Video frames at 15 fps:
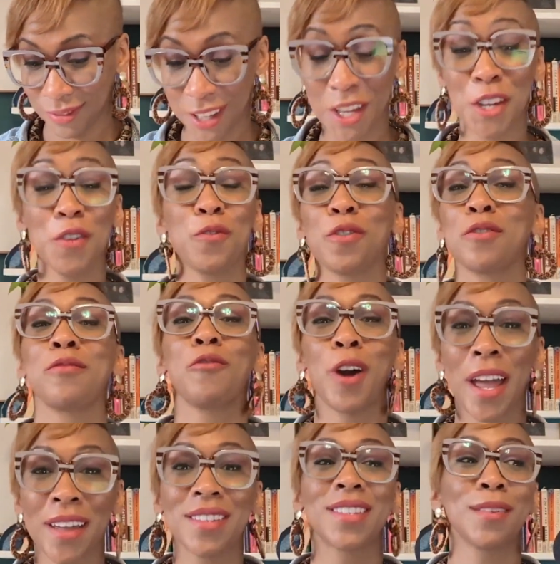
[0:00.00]
You will
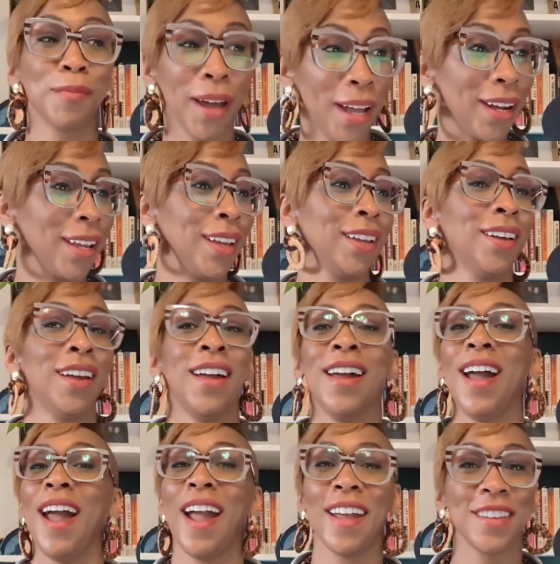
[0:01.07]
waste money
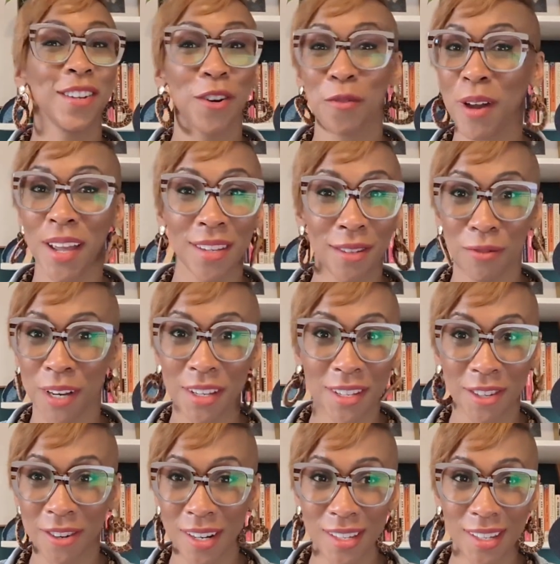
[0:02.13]
and you'll waste
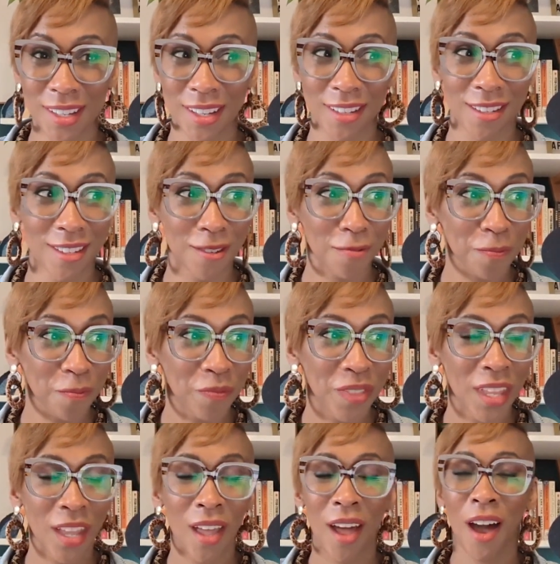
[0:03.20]
resources.
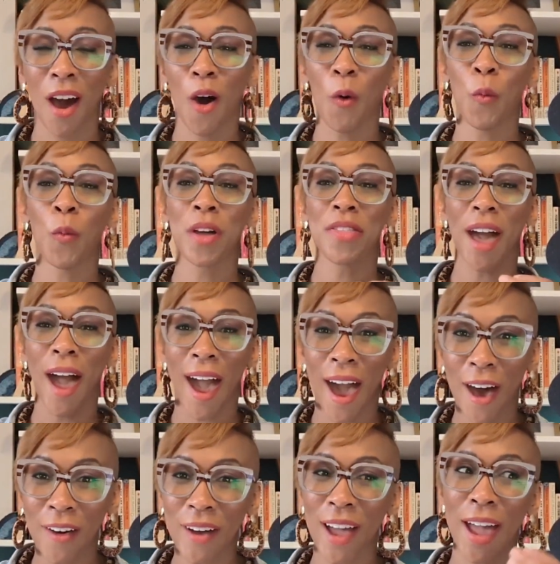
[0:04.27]

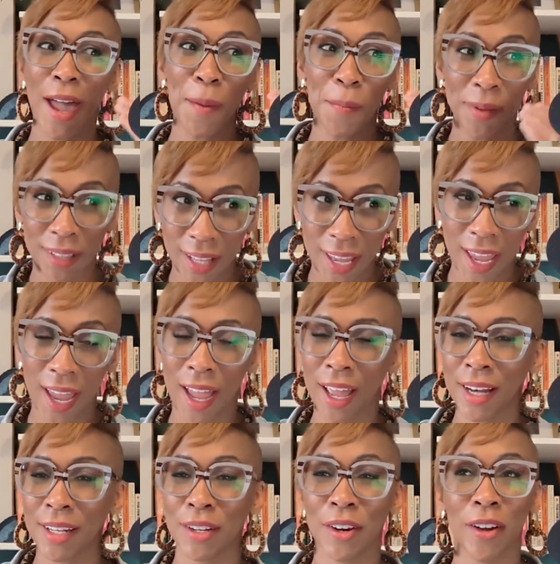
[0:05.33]
Without a
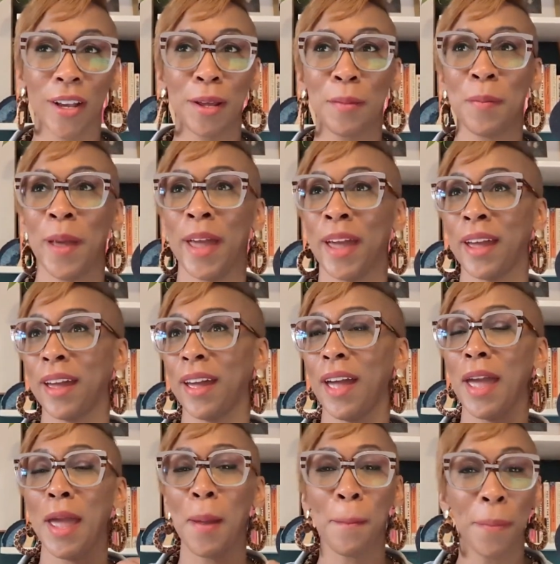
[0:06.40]
plan, you're going to make
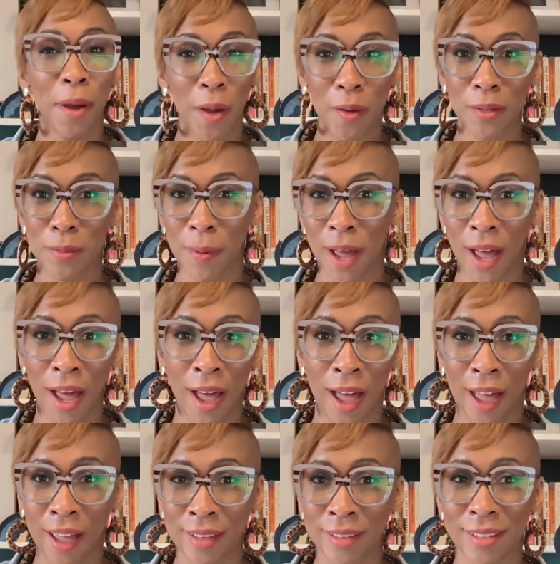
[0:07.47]
impulse
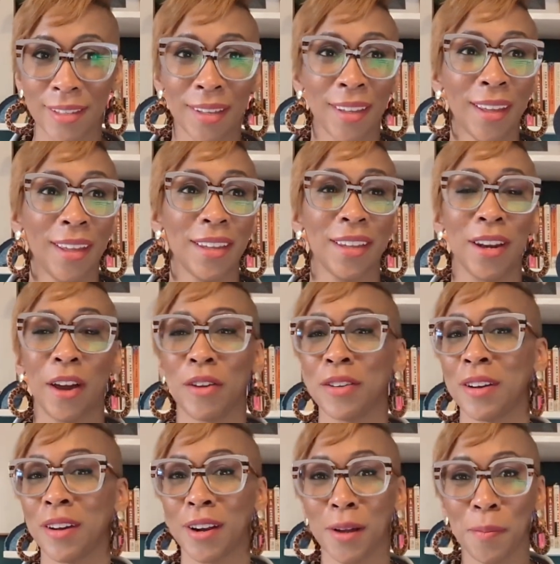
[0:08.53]
buys.
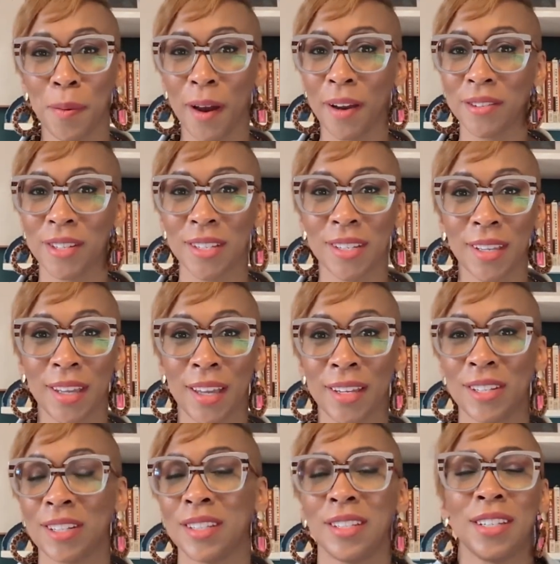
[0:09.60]
You're going to purchase
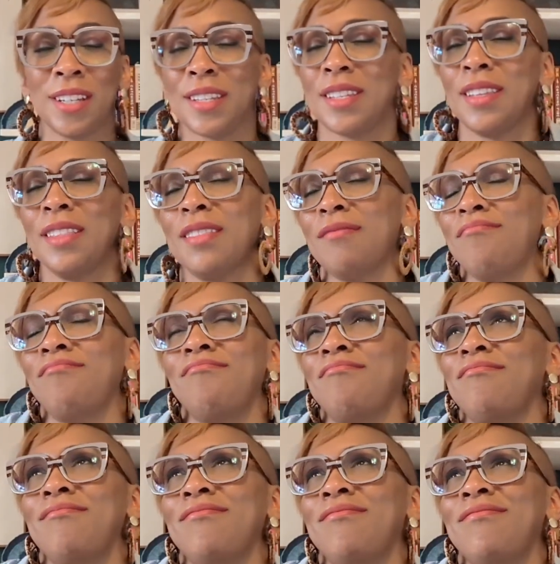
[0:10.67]
things, just
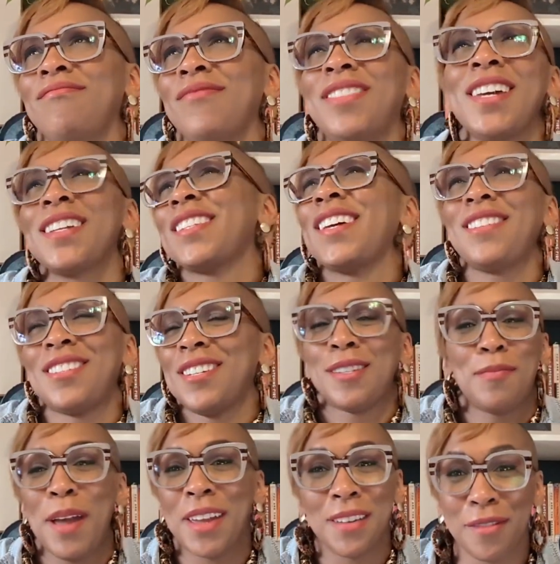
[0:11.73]
things that
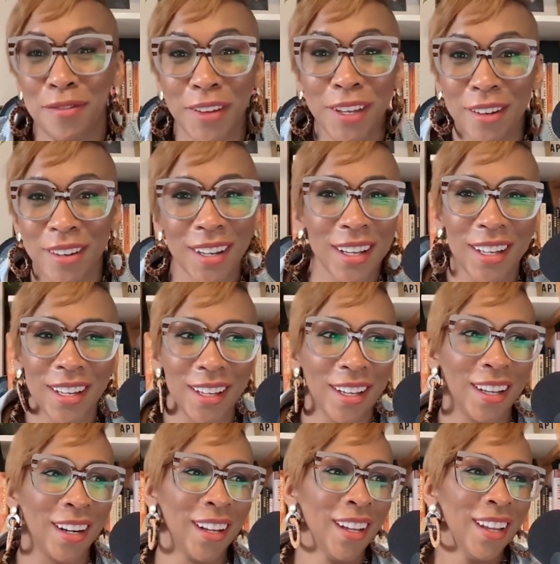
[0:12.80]
just make you feel
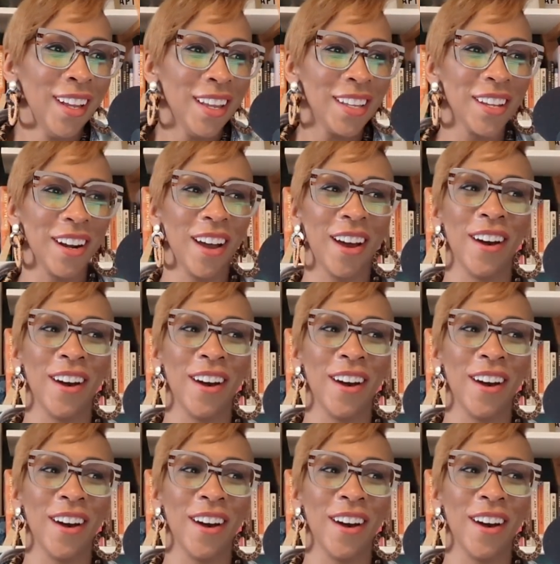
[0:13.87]
good, and